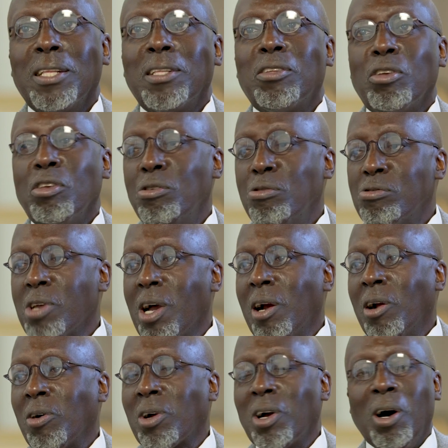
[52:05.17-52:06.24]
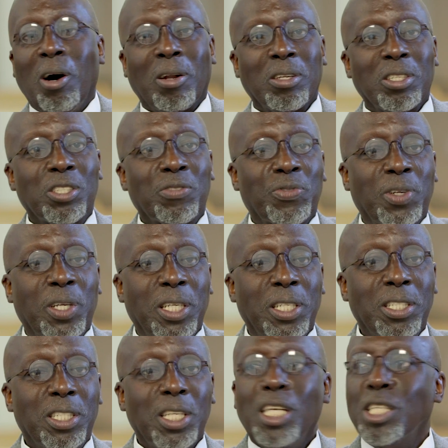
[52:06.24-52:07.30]
to use Harold Carter's
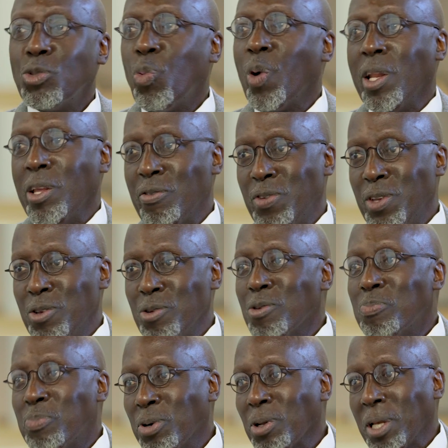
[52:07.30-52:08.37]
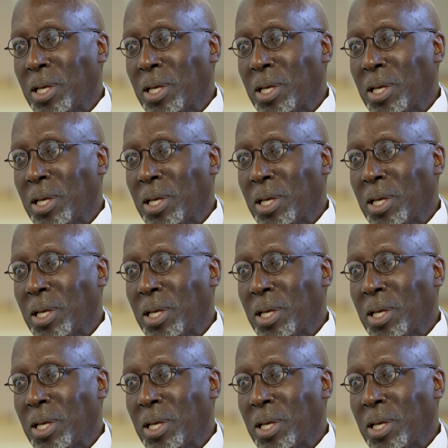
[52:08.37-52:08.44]
phrase, is waiting for you to pull